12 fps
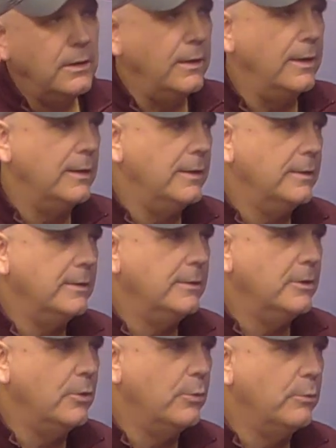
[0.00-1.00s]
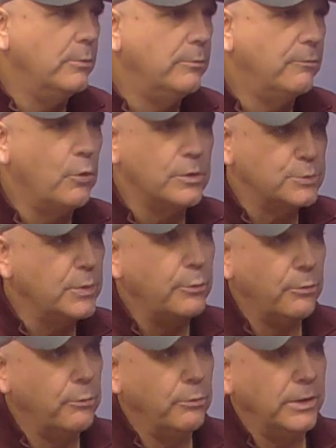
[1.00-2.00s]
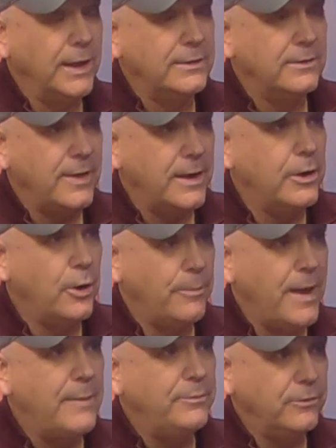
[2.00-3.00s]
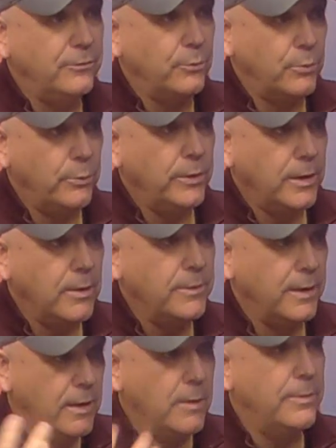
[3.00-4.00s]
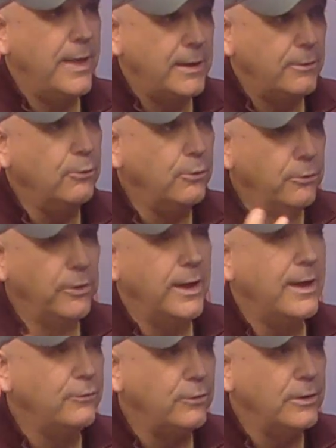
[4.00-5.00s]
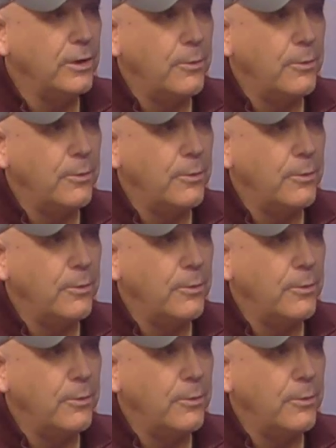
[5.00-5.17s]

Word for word: And, and, you know, of course, we relate to that in our baptism when we come become that new creation yeah.